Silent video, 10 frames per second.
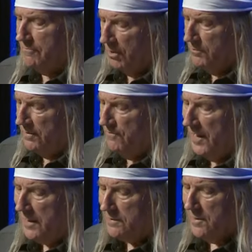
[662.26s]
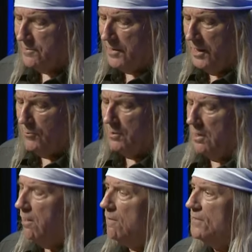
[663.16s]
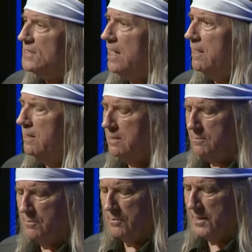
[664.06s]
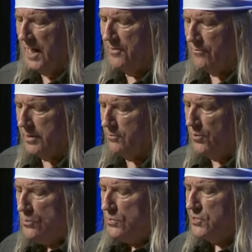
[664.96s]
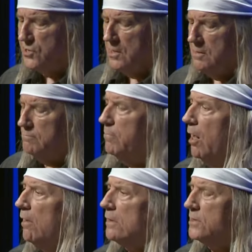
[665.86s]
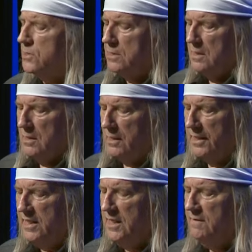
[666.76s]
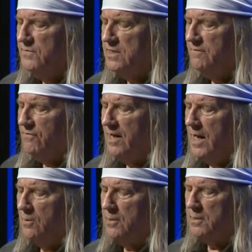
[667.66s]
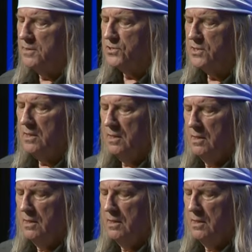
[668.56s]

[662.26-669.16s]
from the fact that they were all the time gathering roots, barks, leaves, and flowers.